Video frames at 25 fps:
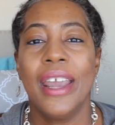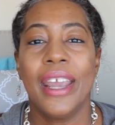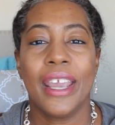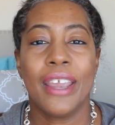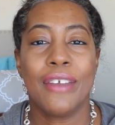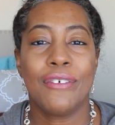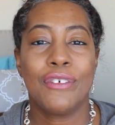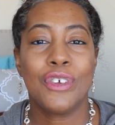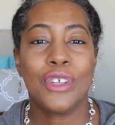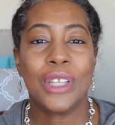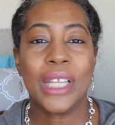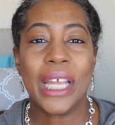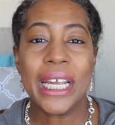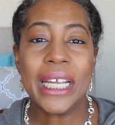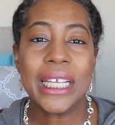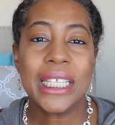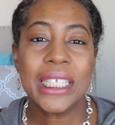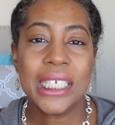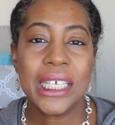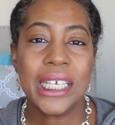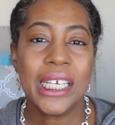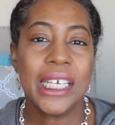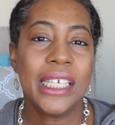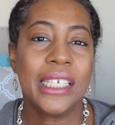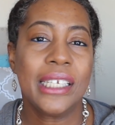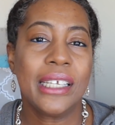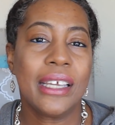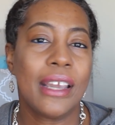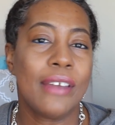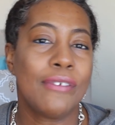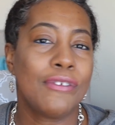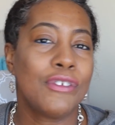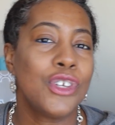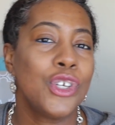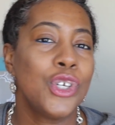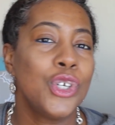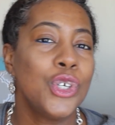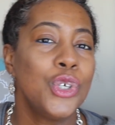if you liked it.
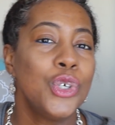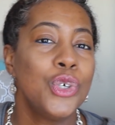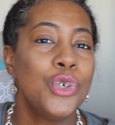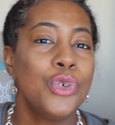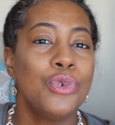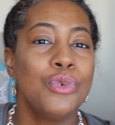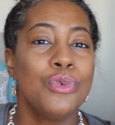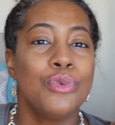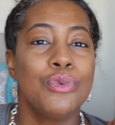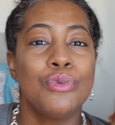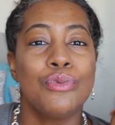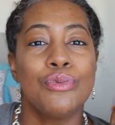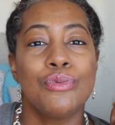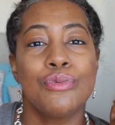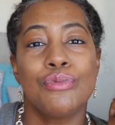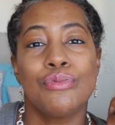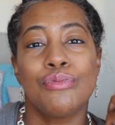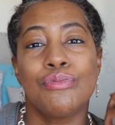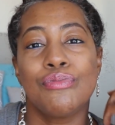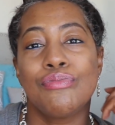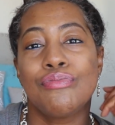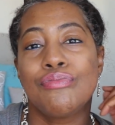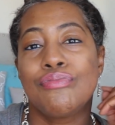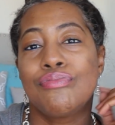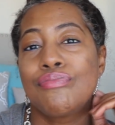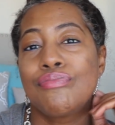If you